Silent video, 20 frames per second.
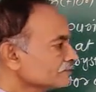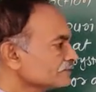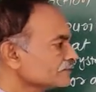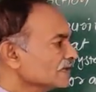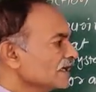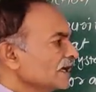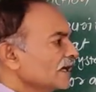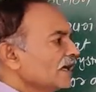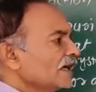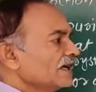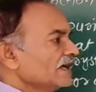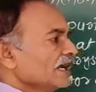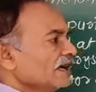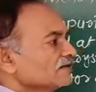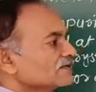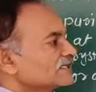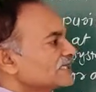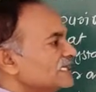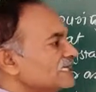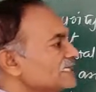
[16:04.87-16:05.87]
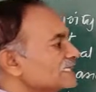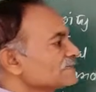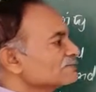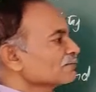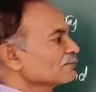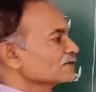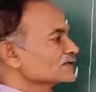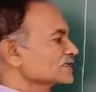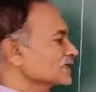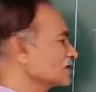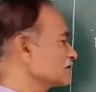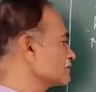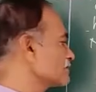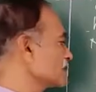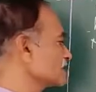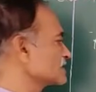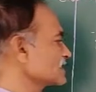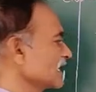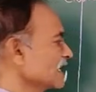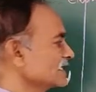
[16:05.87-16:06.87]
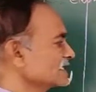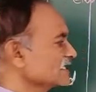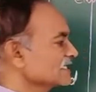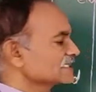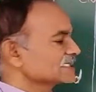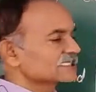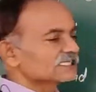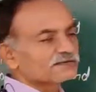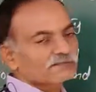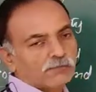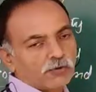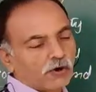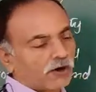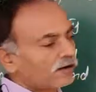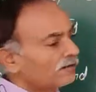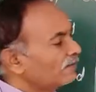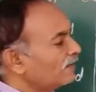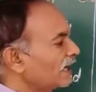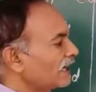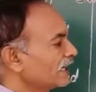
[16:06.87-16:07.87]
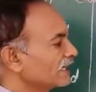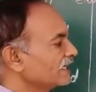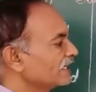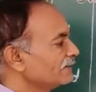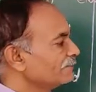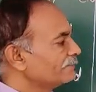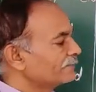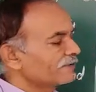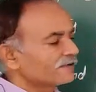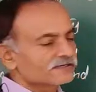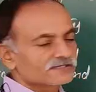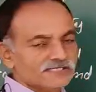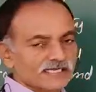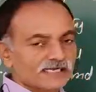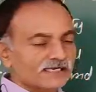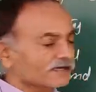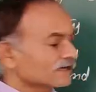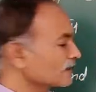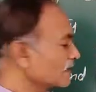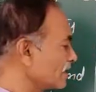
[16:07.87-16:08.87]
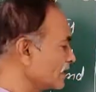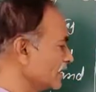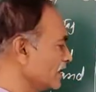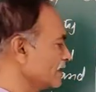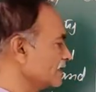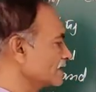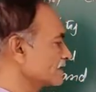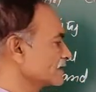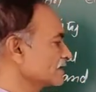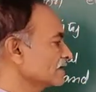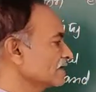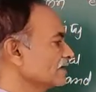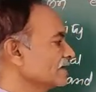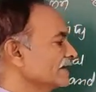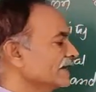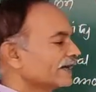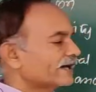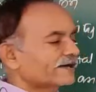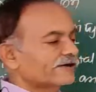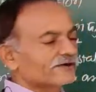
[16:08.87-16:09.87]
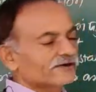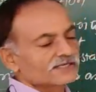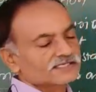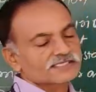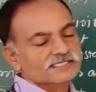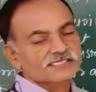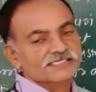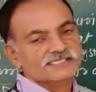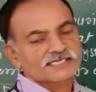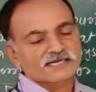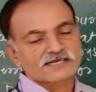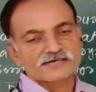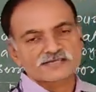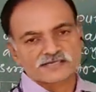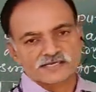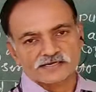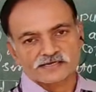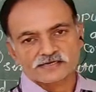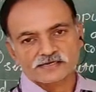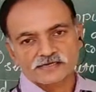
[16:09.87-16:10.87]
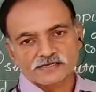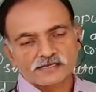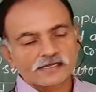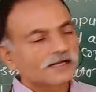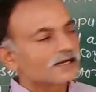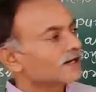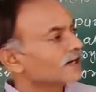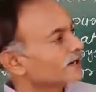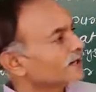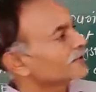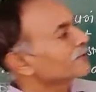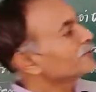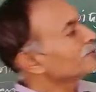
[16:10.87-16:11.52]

Now, this motion of the charge is formed a diffusion current across the junction. Due to the